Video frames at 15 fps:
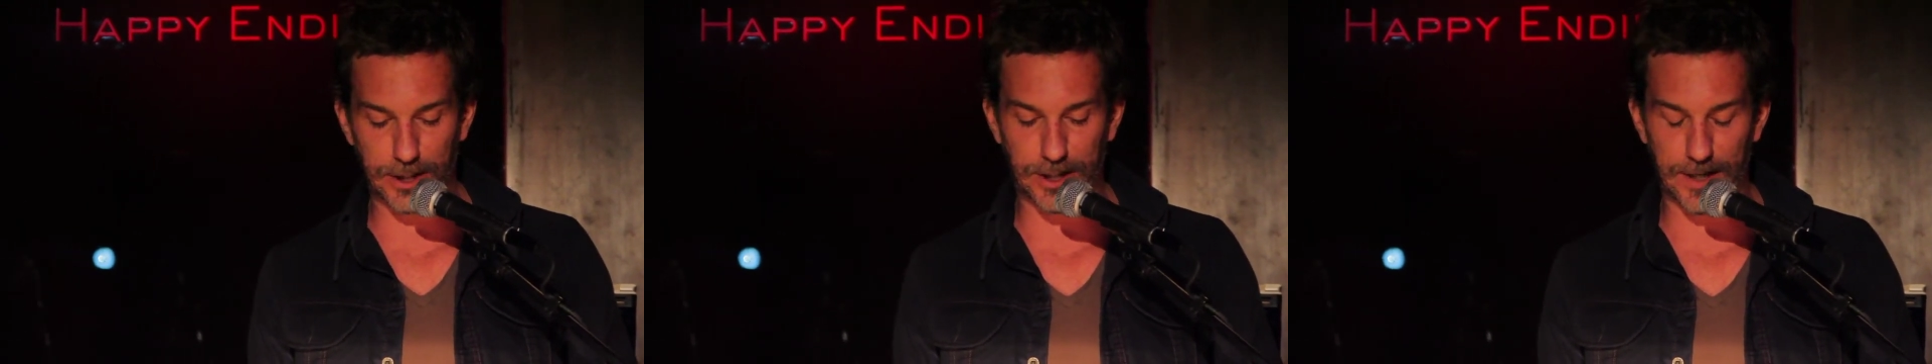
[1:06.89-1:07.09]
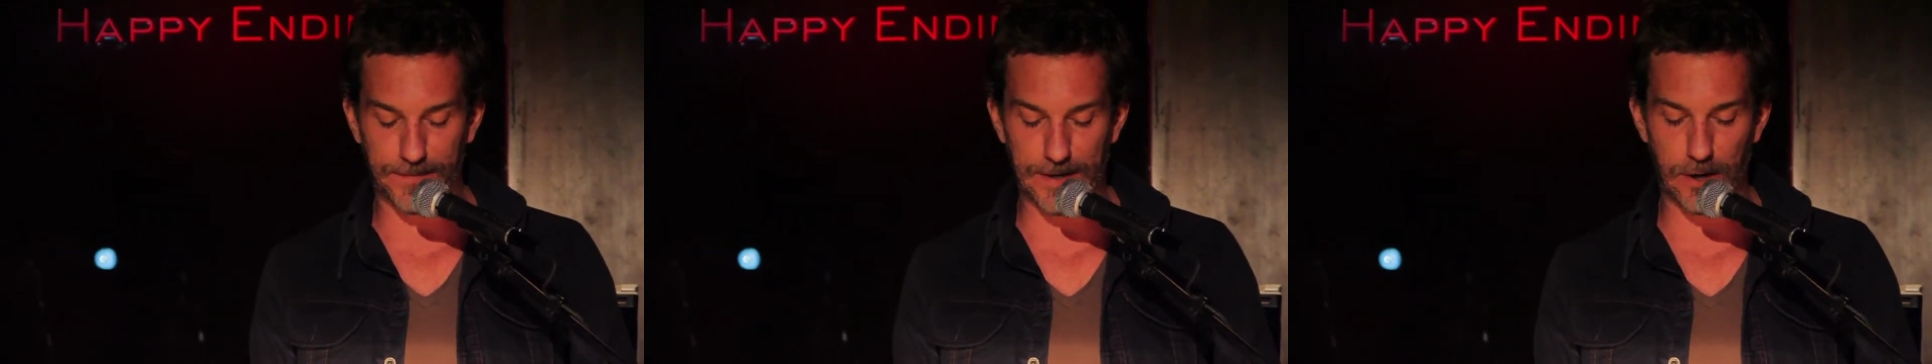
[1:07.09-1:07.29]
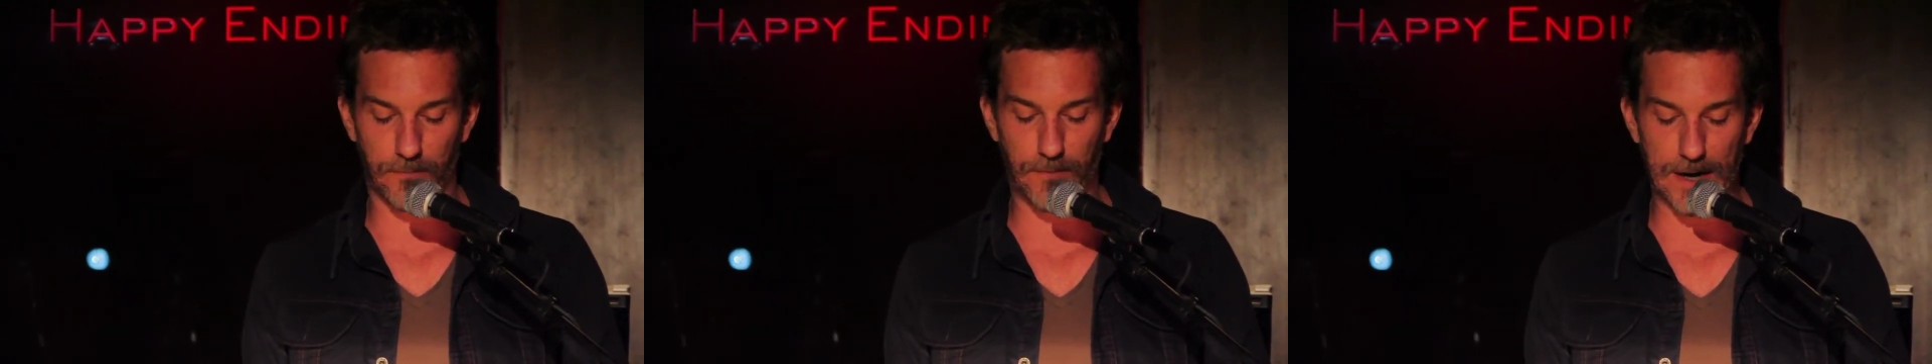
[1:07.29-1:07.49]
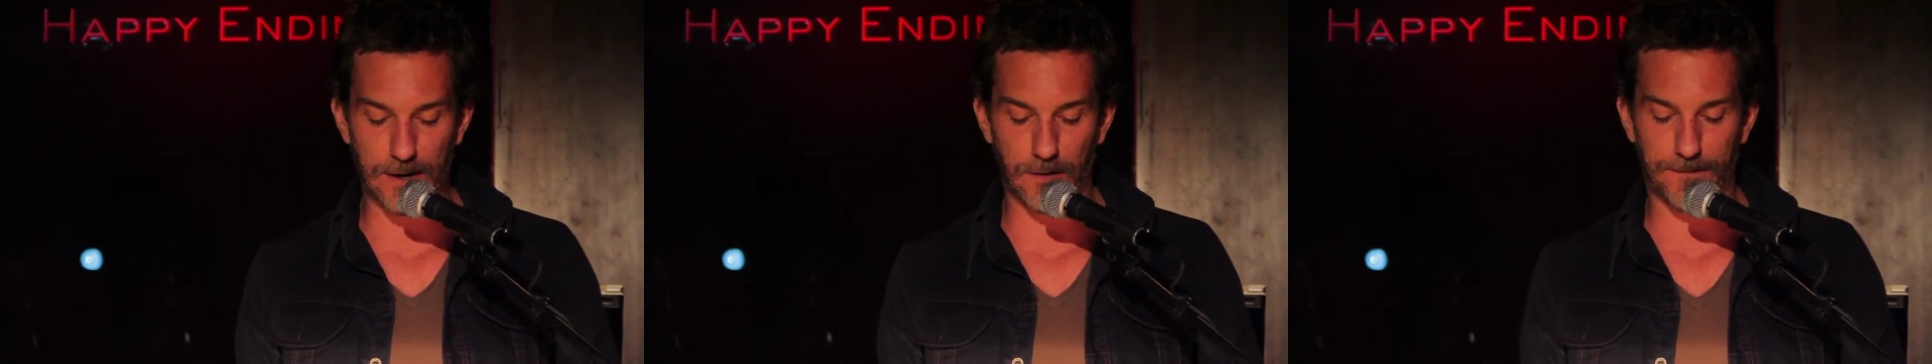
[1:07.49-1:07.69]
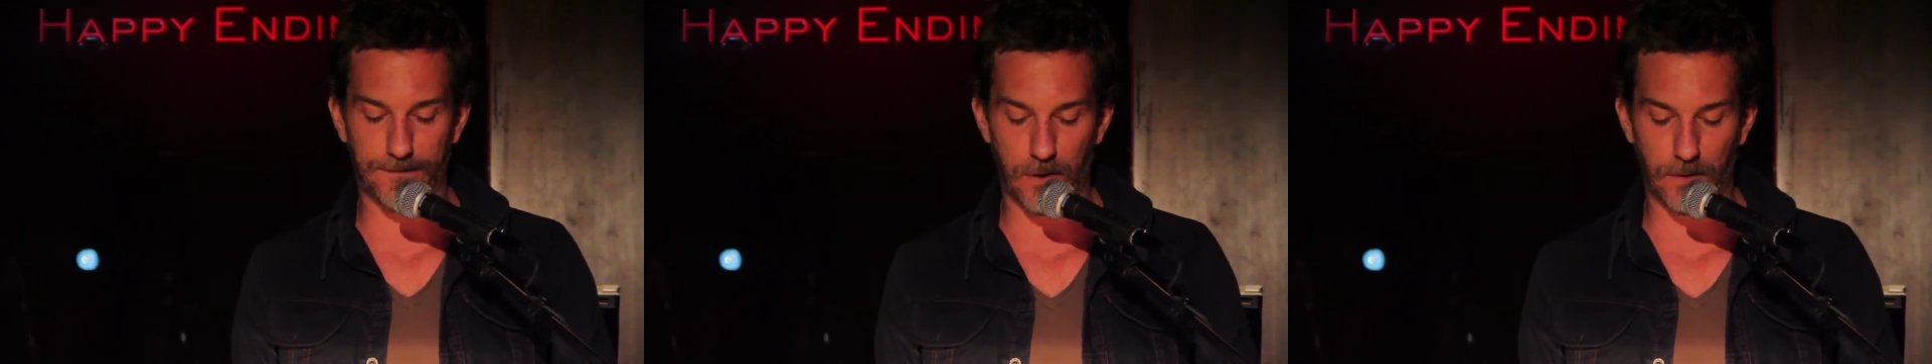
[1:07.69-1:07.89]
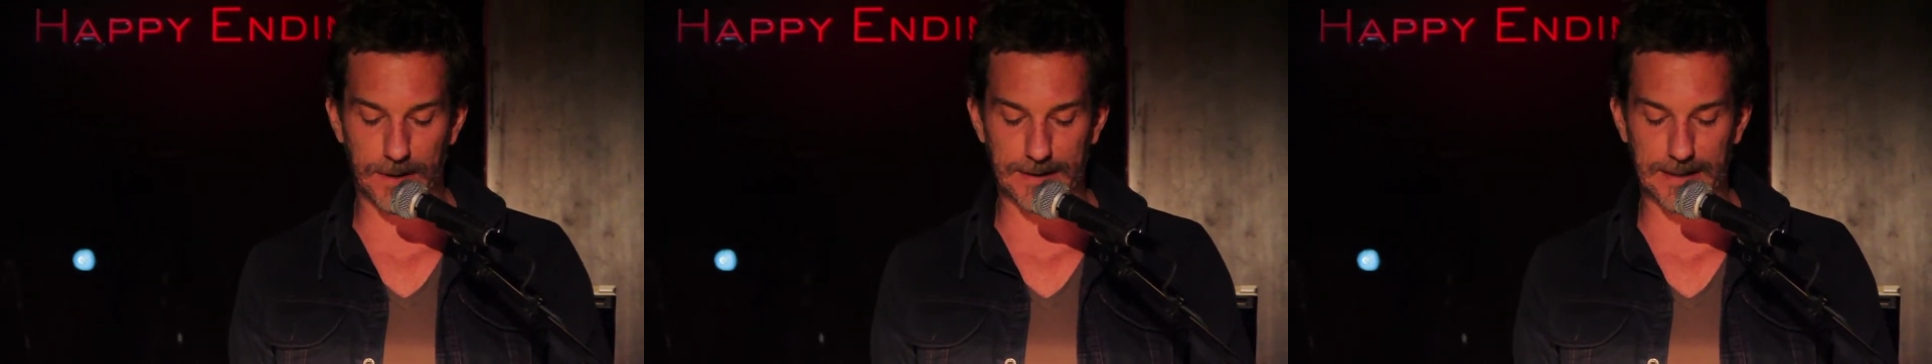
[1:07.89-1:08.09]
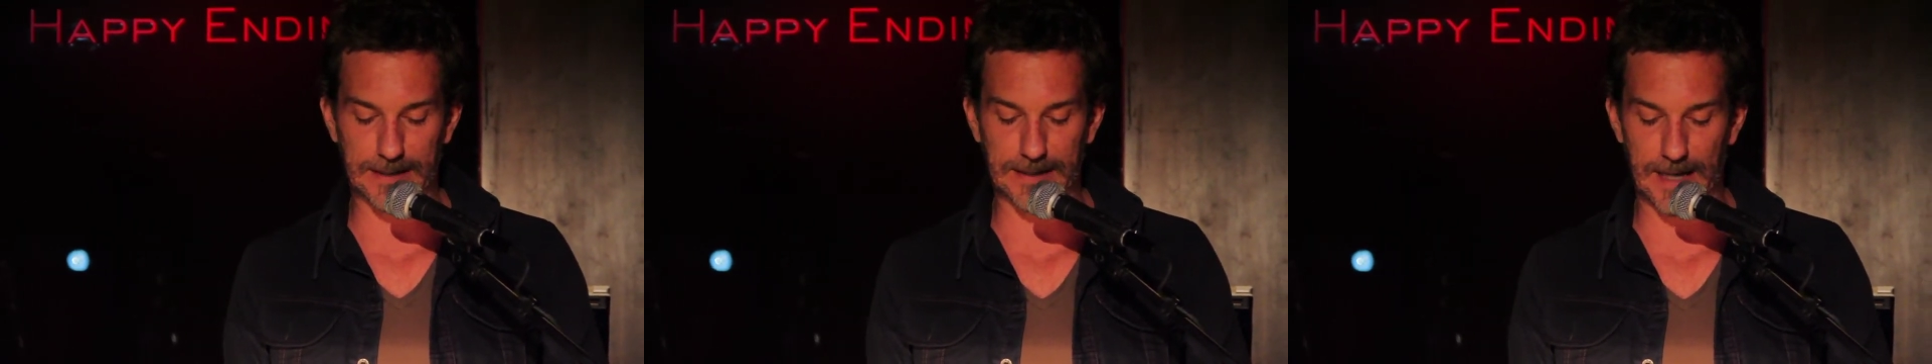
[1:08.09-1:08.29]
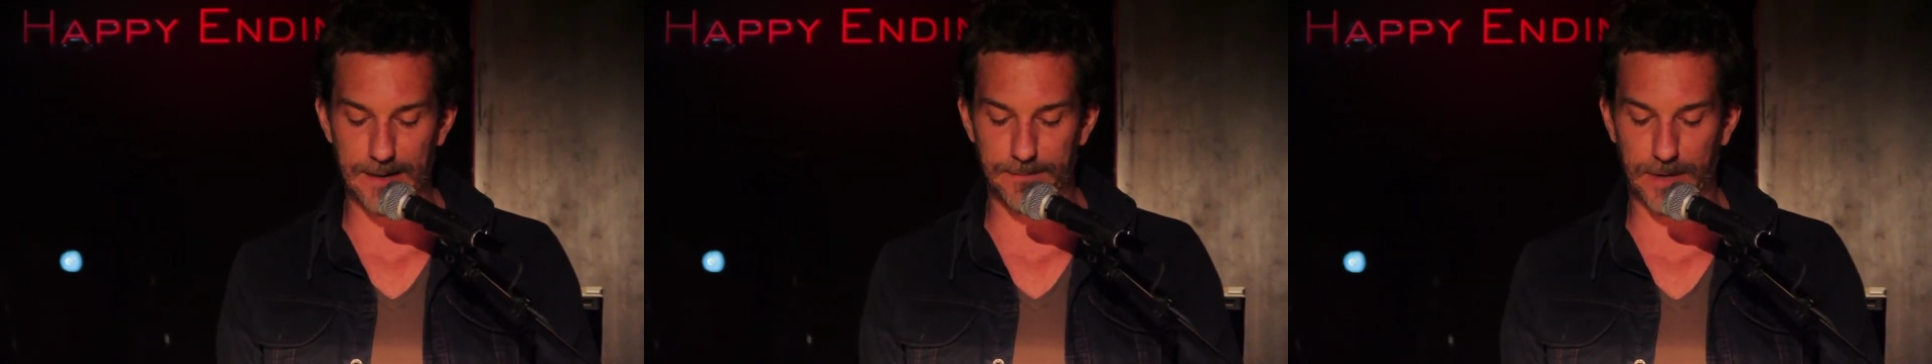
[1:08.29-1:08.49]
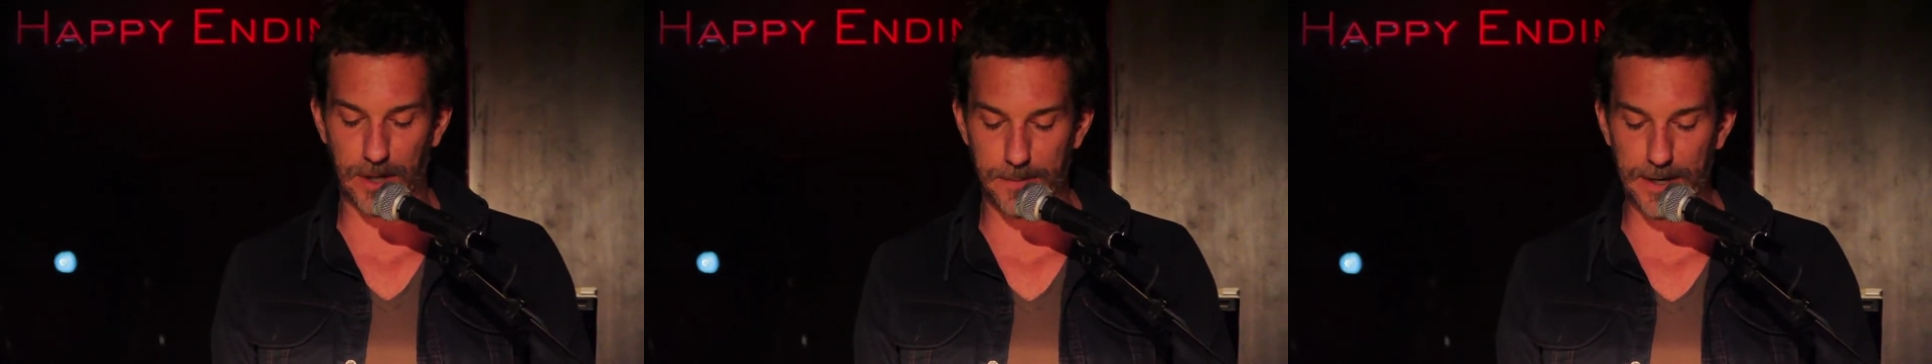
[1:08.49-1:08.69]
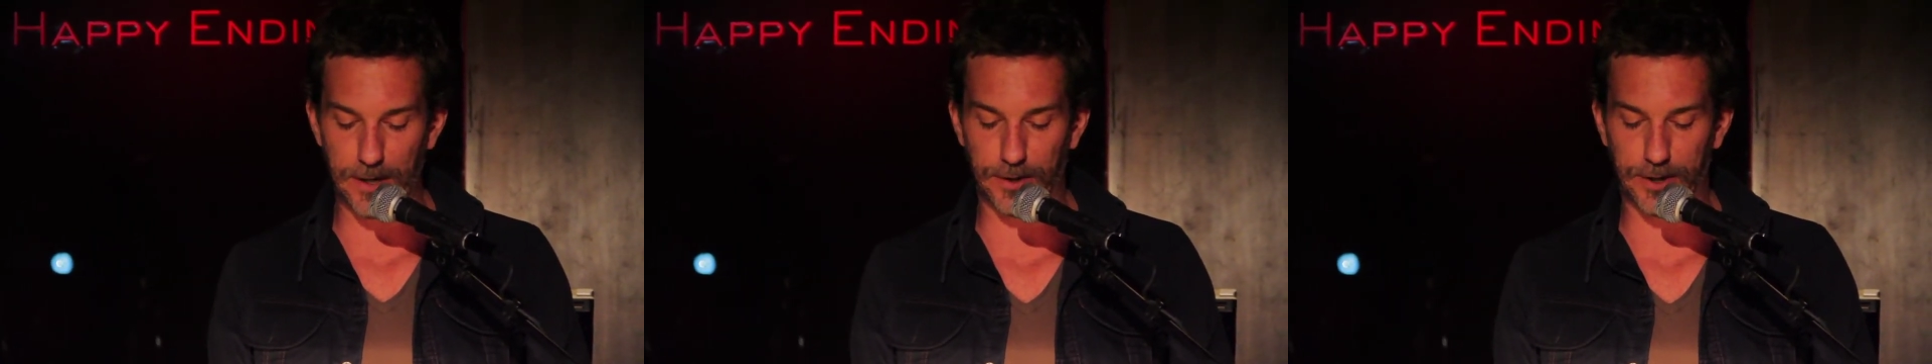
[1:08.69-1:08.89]
shifting your retinal focus a slight
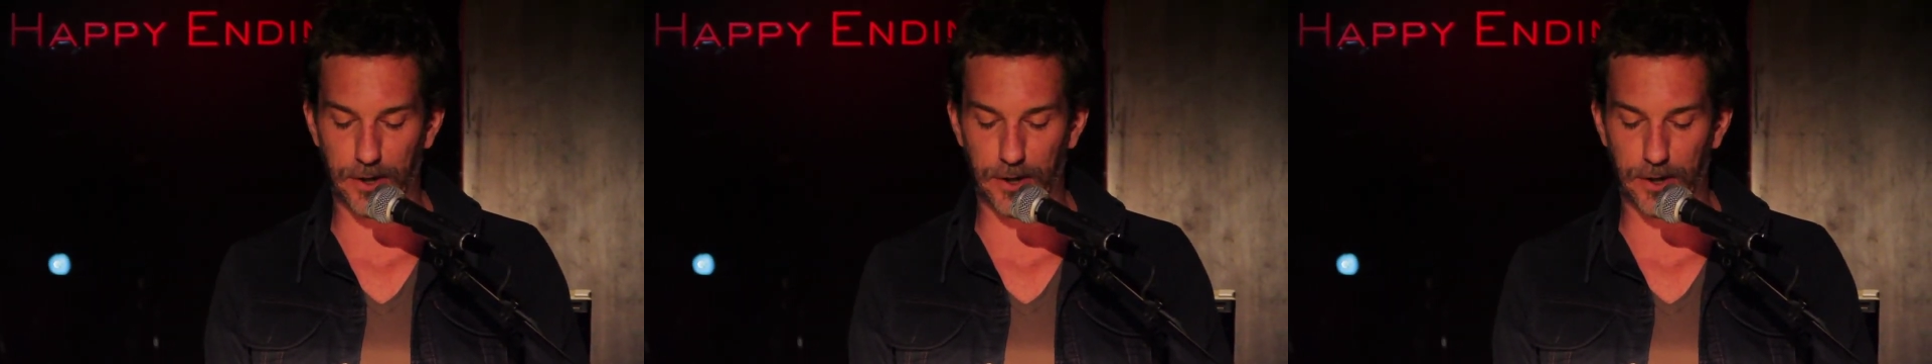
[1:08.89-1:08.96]
millimeter